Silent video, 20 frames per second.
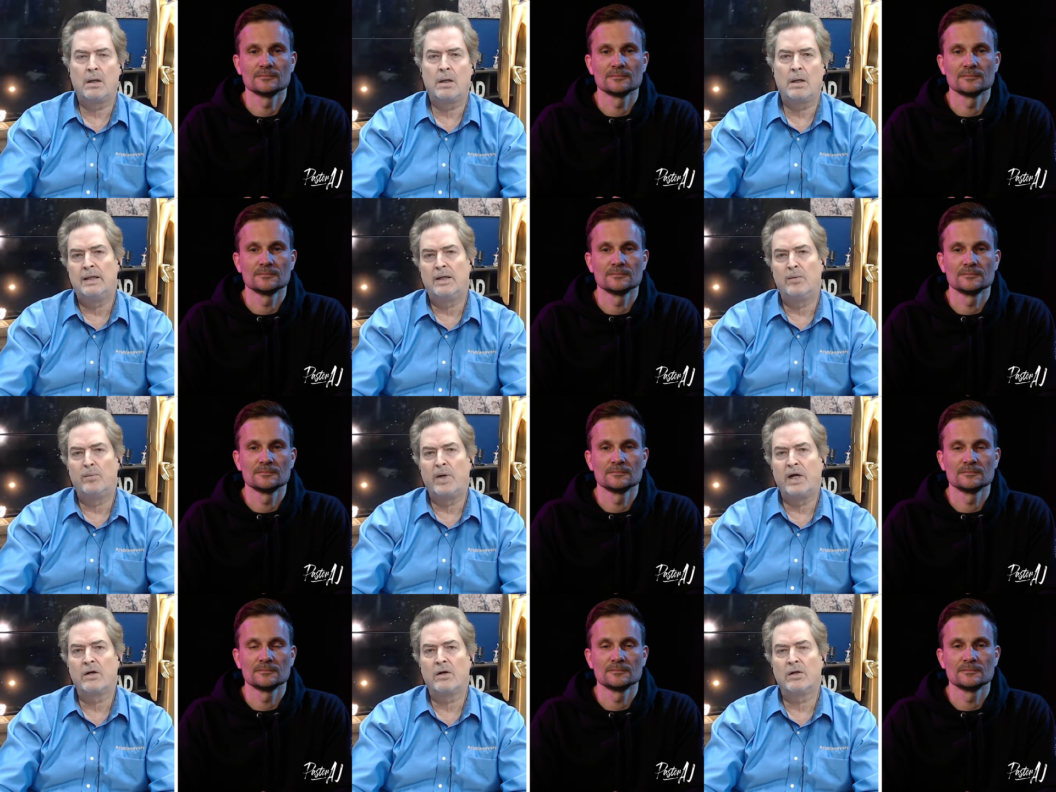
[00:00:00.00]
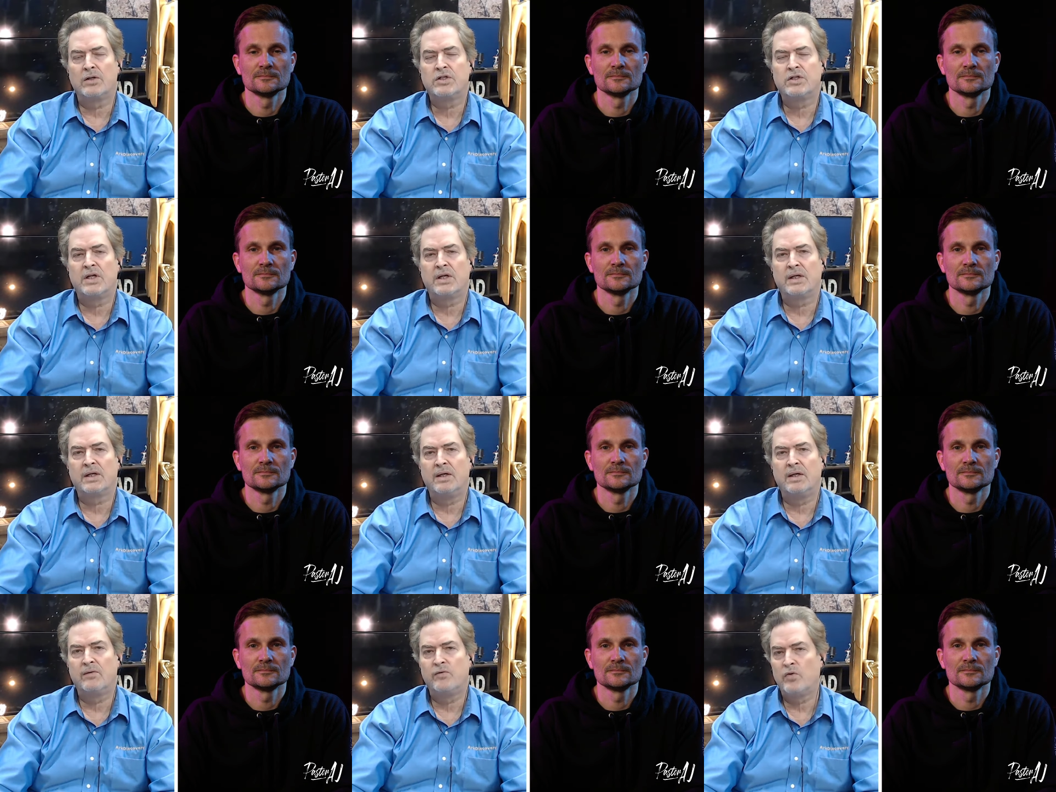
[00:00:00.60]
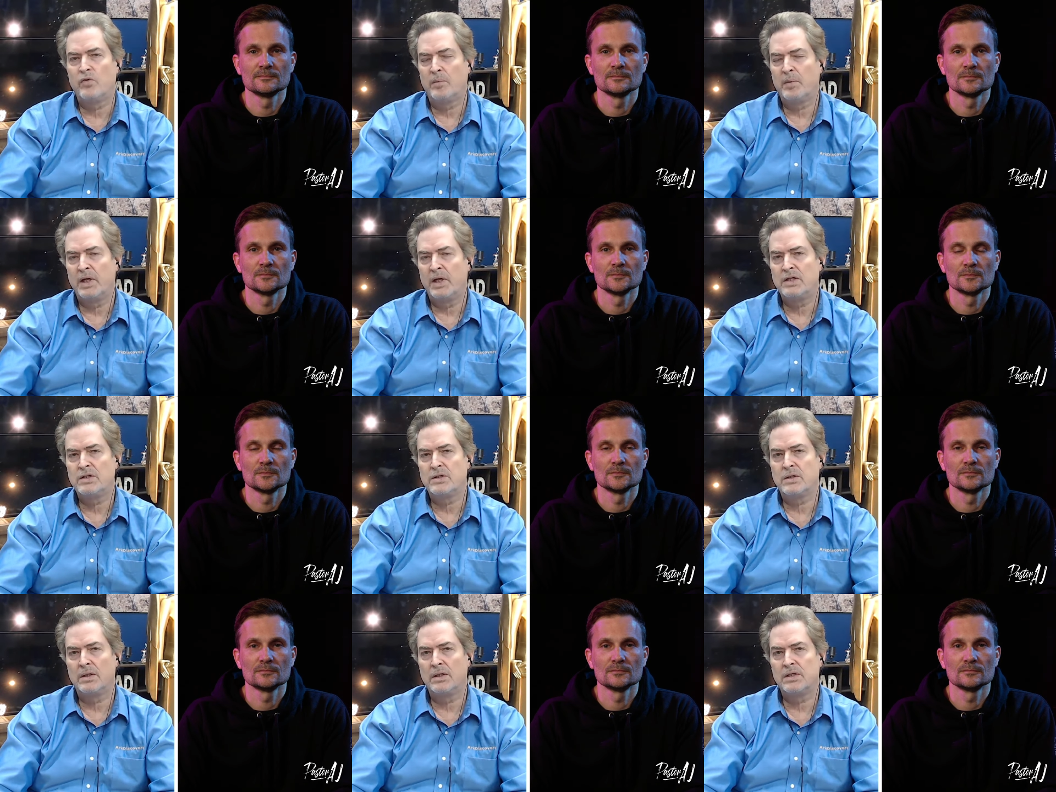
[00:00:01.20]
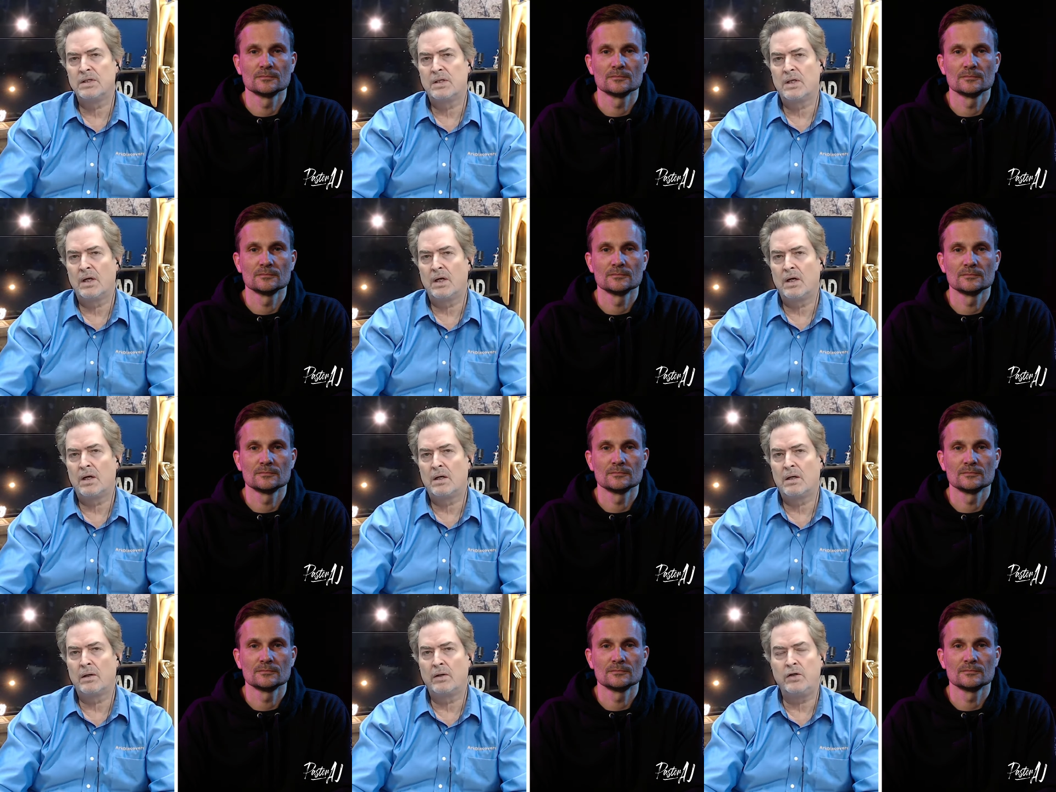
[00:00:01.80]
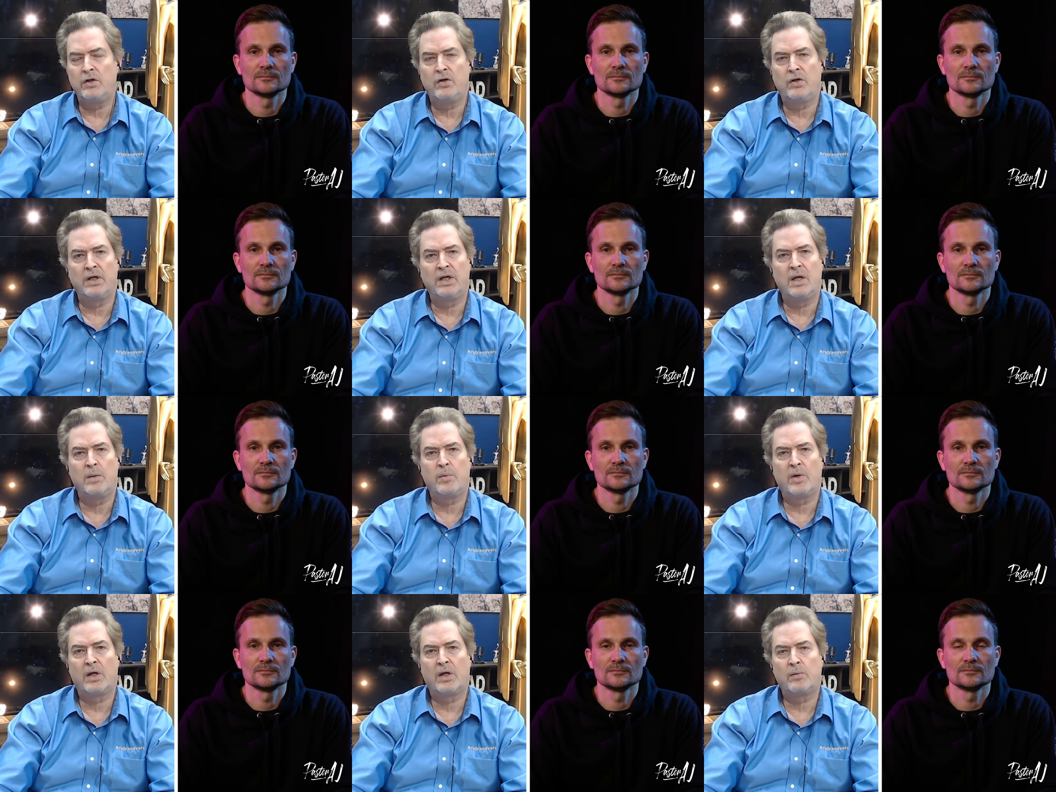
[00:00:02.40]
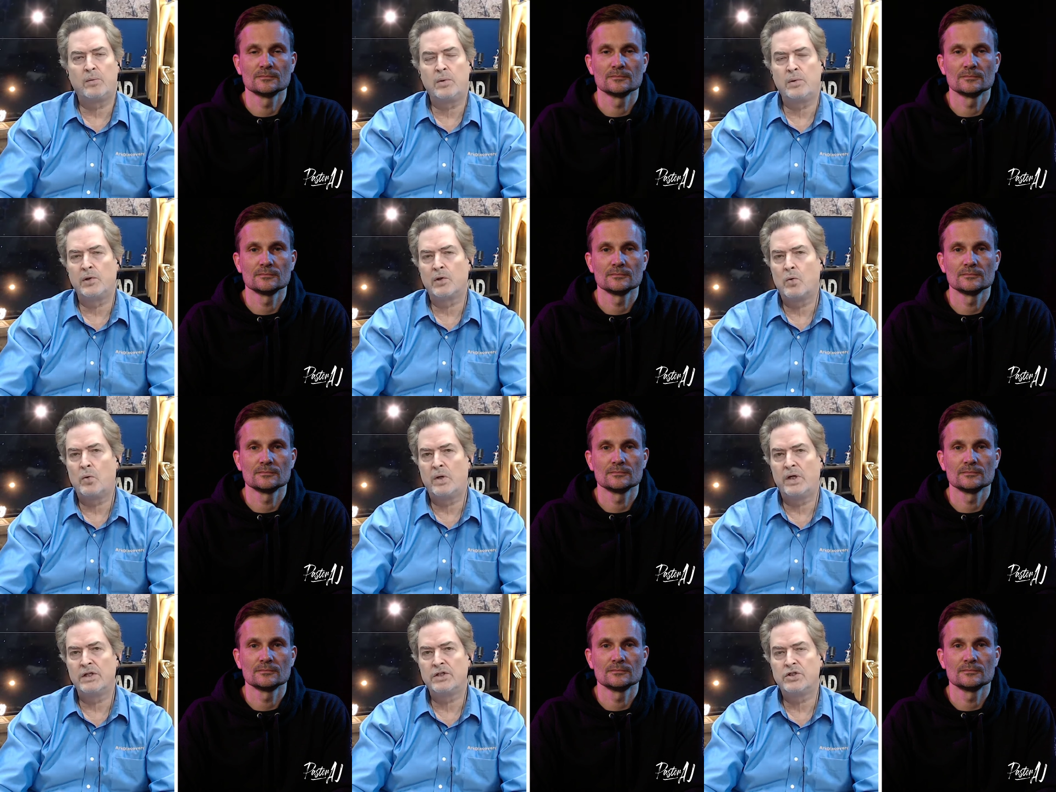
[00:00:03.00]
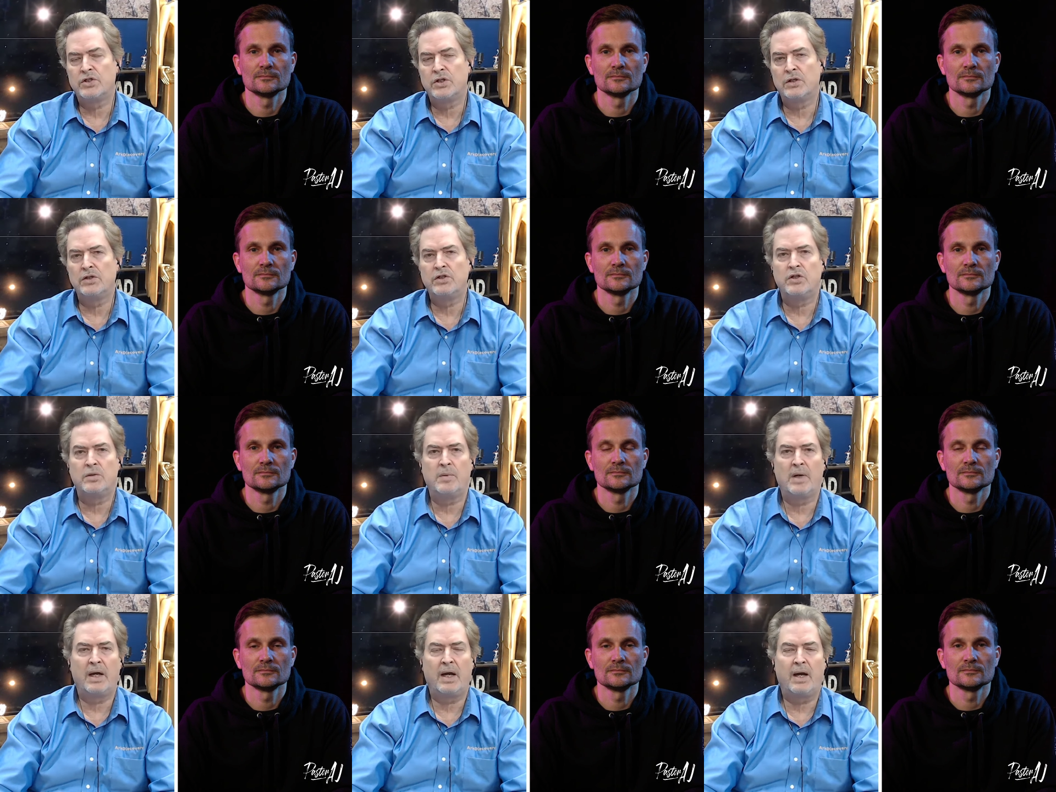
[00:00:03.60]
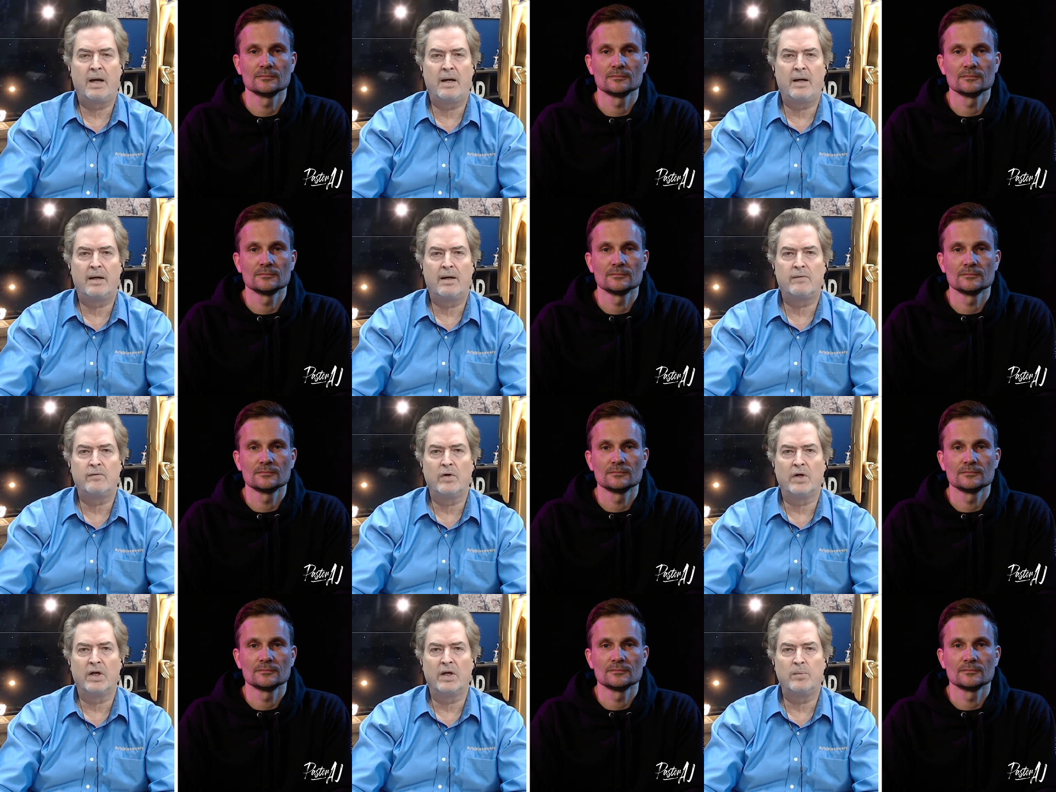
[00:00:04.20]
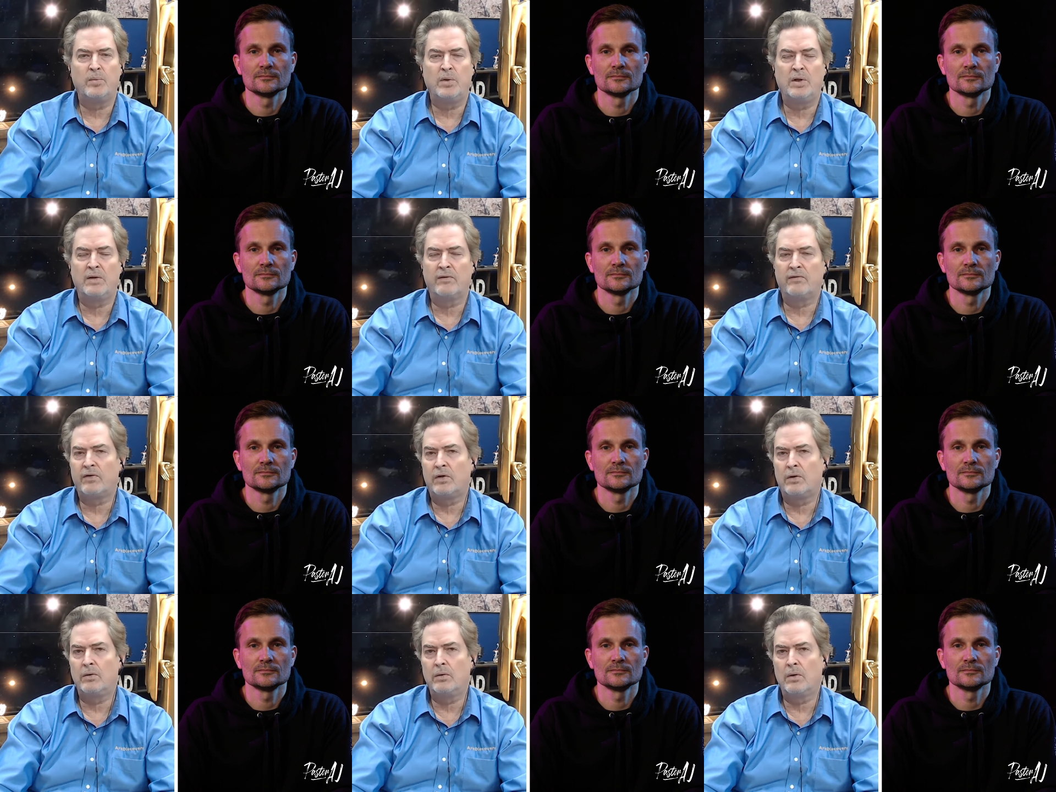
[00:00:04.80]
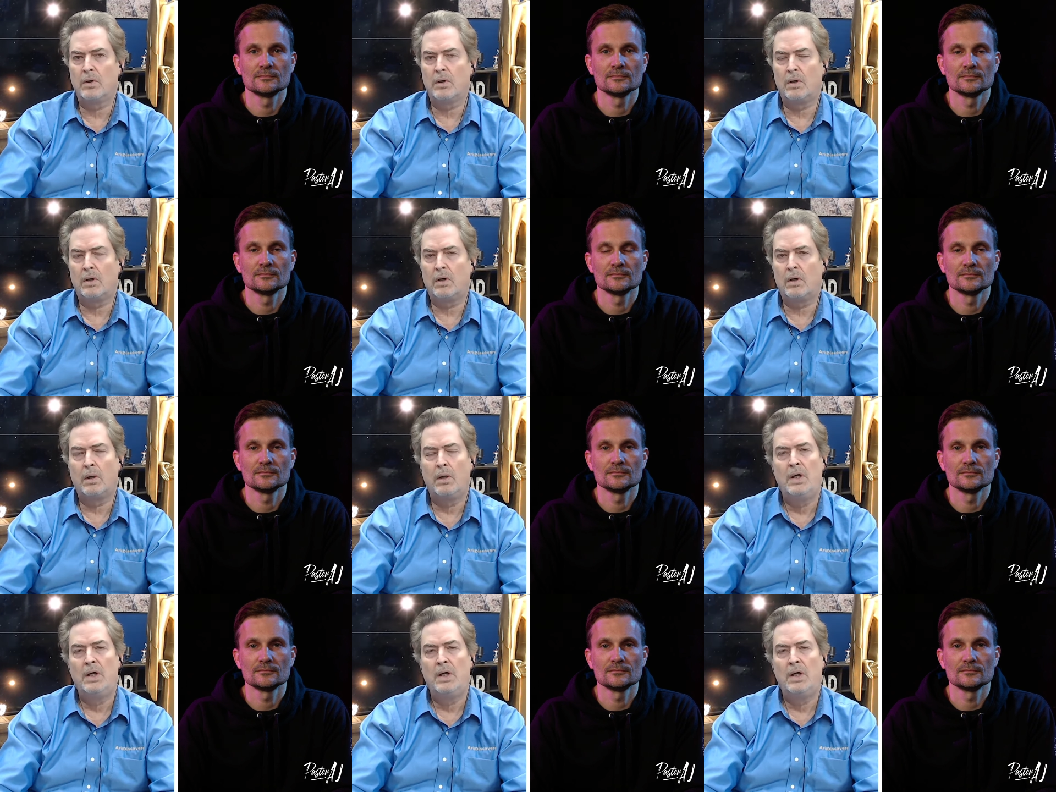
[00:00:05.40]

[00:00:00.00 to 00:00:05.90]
Speaker 1: Uh, my contact information is there. You can email me with questions you may have, or give me a phone call.